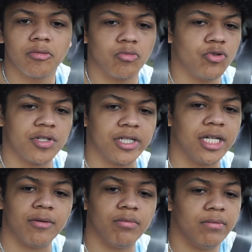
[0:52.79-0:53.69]
we'll
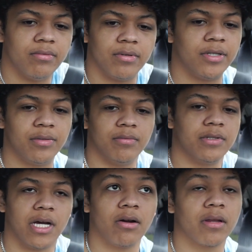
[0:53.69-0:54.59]
see.
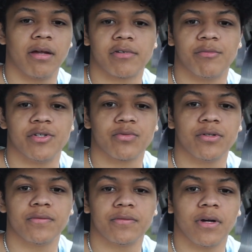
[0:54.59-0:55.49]
I'll climb someone's
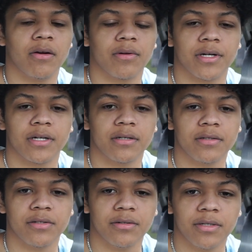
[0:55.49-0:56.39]
roof. I don't care, let's do